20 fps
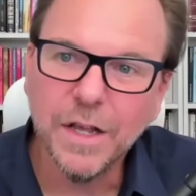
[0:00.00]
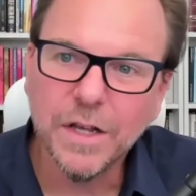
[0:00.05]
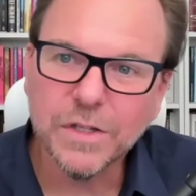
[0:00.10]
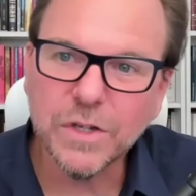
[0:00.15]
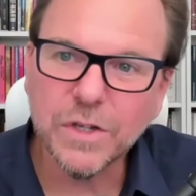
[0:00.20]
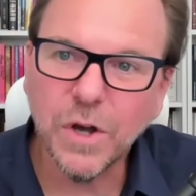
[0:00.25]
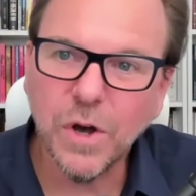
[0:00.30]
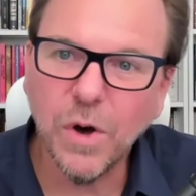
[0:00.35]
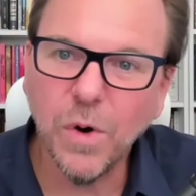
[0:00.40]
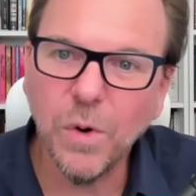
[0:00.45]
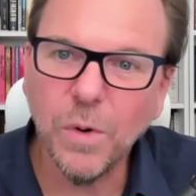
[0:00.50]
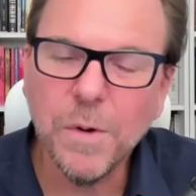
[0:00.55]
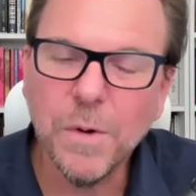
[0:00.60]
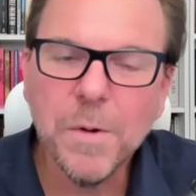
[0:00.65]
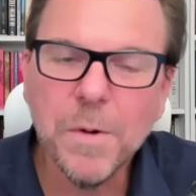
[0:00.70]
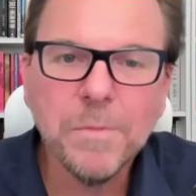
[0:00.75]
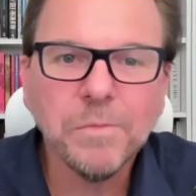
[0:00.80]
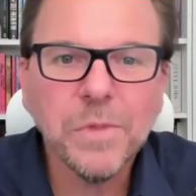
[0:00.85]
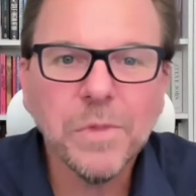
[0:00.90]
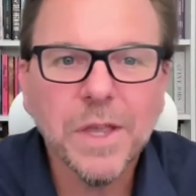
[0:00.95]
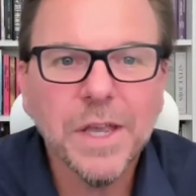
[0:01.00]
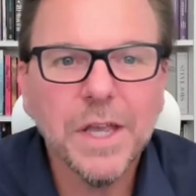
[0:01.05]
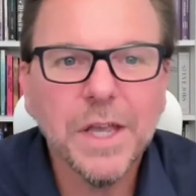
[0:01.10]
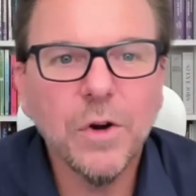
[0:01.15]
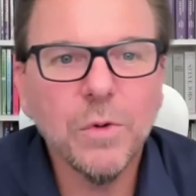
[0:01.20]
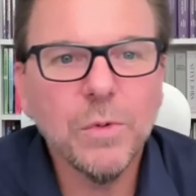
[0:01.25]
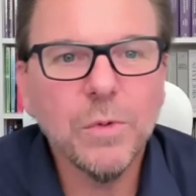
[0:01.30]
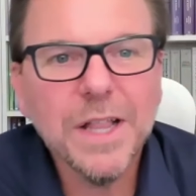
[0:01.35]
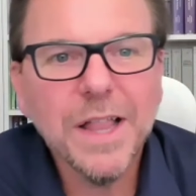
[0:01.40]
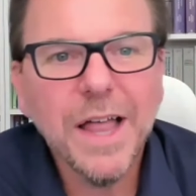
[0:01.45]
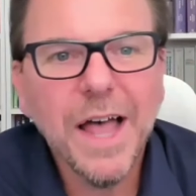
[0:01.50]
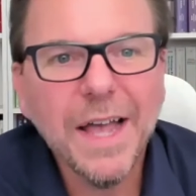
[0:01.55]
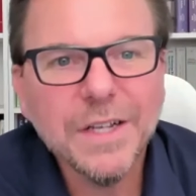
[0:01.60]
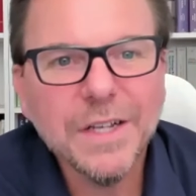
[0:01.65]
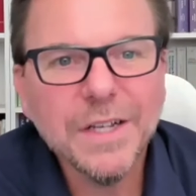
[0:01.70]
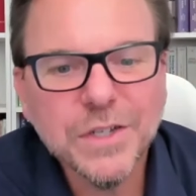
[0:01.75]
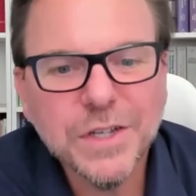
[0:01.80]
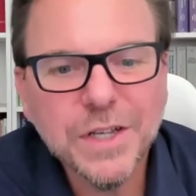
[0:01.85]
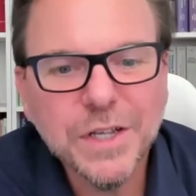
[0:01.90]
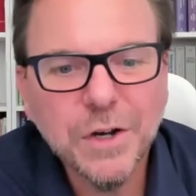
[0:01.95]
So, you know,
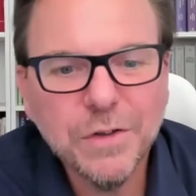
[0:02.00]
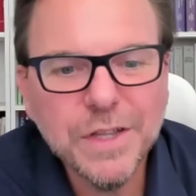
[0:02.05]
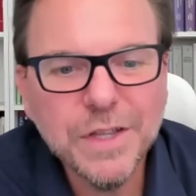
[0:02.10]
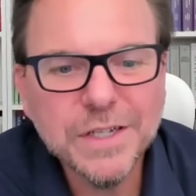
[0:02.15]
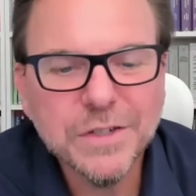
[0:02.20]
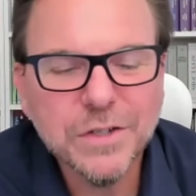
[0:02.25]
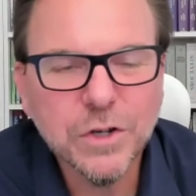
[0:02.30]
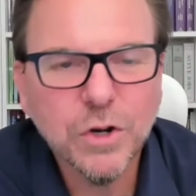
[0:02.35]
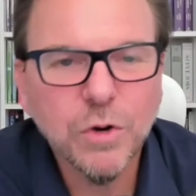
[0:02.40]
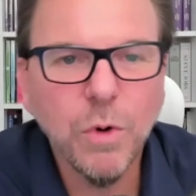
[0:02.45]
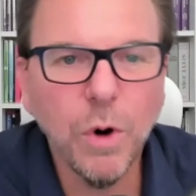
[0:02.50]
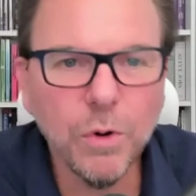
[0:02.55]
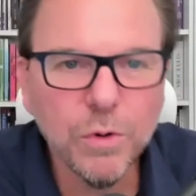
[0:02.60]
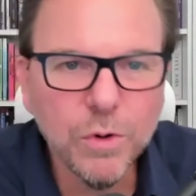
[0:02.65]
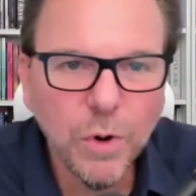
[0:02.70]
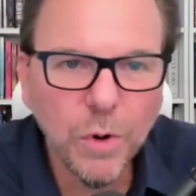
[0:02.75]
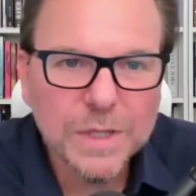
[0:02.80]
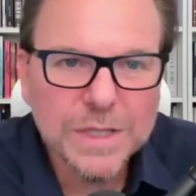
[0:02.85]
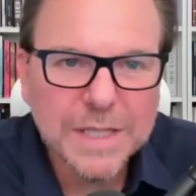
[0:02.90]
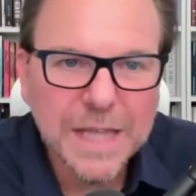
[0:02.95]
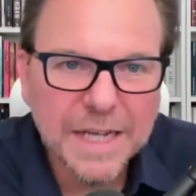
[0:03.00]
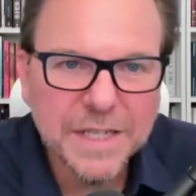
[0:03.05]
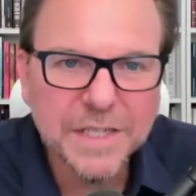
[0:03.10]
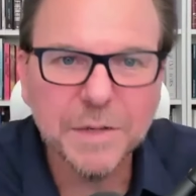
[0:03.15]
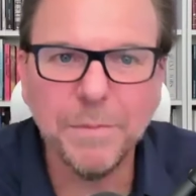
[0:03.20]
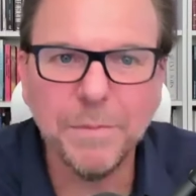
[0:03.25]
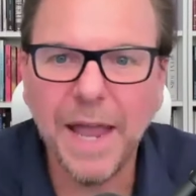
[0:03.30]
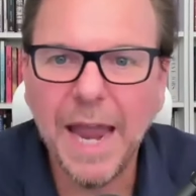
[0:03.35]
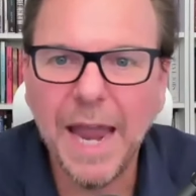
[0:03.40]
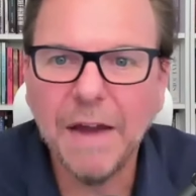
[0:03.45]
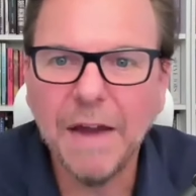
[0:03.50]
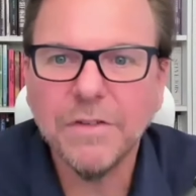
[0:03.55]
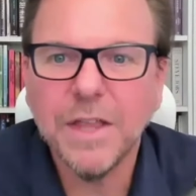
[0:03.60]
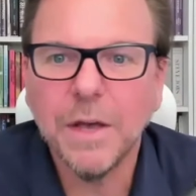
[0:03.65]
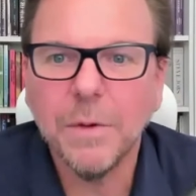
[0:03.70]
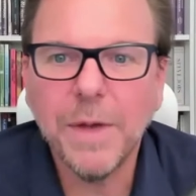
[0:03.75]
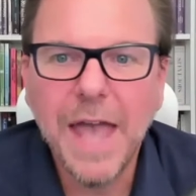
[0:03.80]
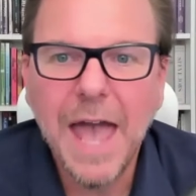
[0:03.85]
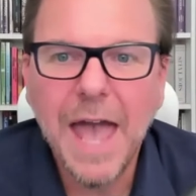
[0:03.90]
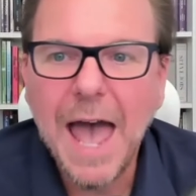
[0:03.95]
realize, you know, this quote, quote, lazy behavior
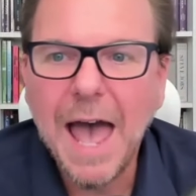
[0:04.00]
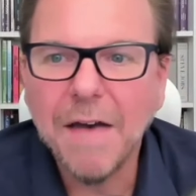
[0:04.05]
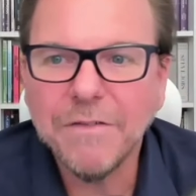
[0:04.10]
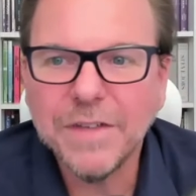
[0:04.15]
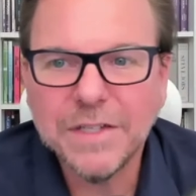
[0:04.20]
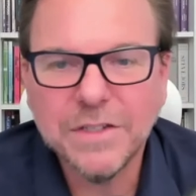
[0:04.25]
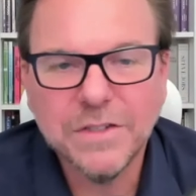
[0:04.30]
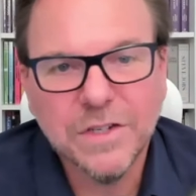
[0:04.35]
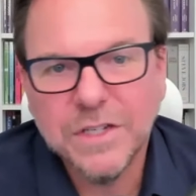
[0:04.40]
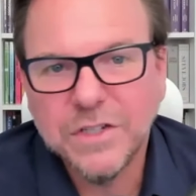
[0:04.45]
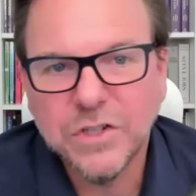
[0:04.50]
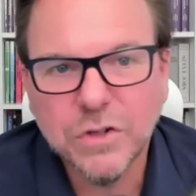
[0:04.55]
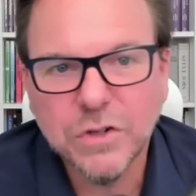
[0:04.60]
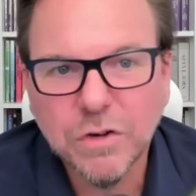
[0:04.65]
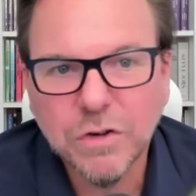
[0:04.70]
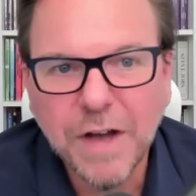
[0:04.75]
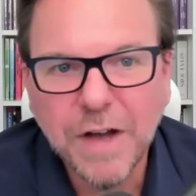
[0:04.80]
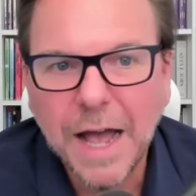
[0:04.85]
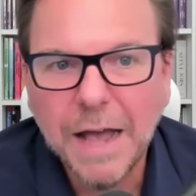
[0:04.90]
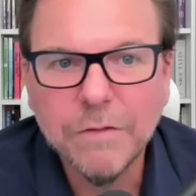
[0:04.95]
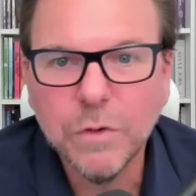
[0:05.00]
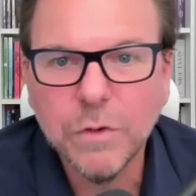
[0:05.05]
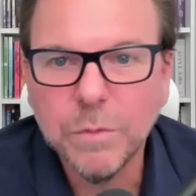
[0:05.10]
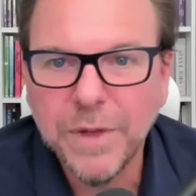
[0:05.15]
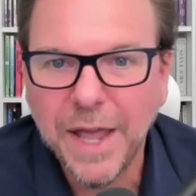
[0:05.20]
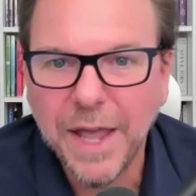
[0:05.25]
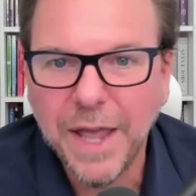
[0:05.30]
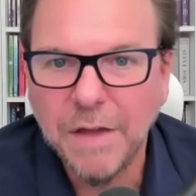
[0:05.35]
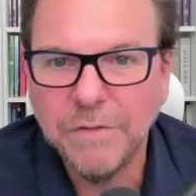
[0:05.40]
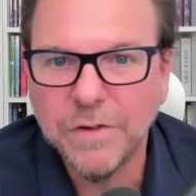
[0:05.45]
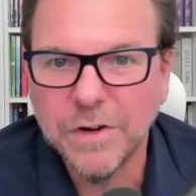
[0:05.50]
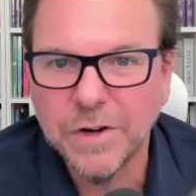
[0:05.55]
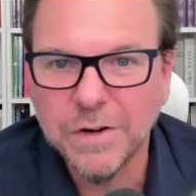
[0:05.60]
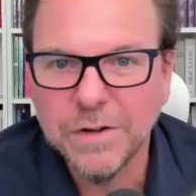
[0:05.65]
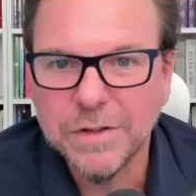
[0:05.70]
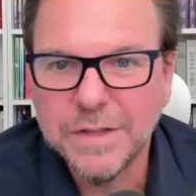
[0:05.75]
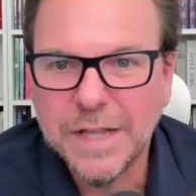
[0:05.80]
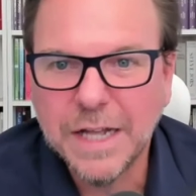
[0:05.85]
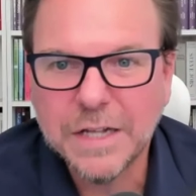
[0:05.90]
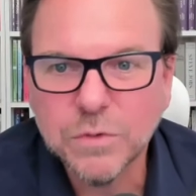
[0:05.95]
that we have, it's survival
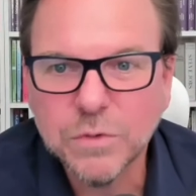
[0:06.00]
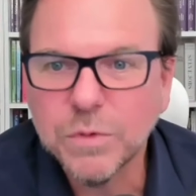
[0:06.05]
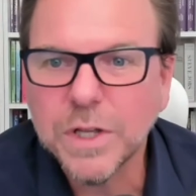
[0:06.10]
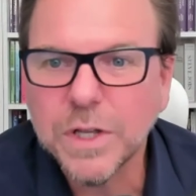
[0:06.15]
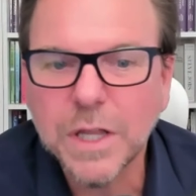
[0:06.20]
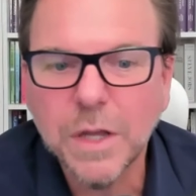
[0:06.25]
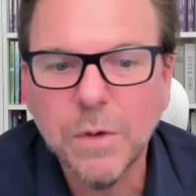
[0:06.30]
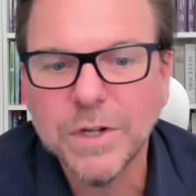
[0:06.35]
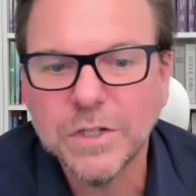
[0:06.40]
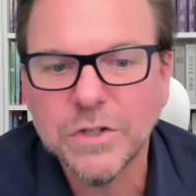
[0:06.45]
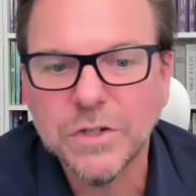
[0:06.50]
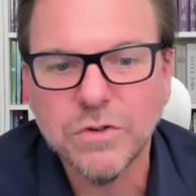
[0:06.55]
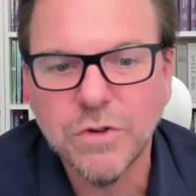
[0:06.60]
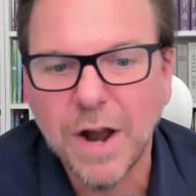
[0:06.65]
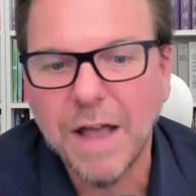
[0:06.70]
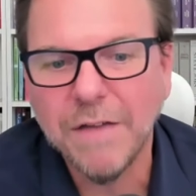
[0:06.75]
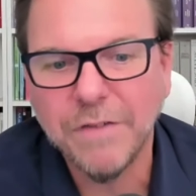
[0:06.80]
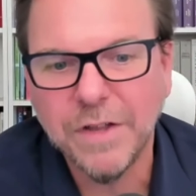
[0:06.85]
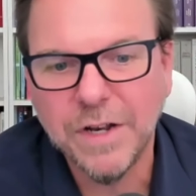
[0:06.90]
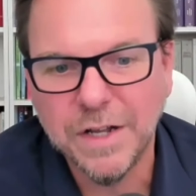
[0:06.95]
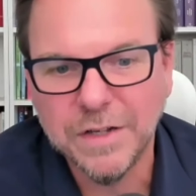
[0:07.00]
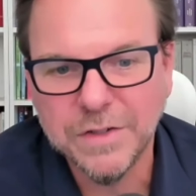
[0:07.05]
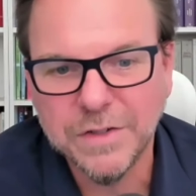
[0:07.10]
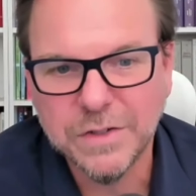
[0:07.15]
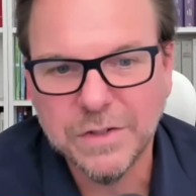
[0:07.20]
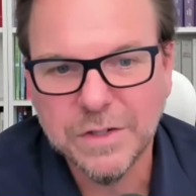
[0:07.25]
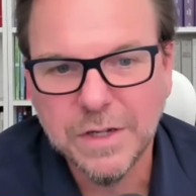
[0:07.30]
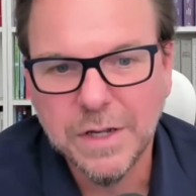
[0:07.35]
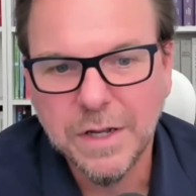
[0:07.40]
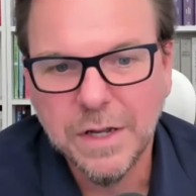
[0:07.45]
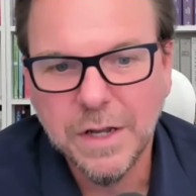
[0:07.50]
behavior. That's really what's driving us.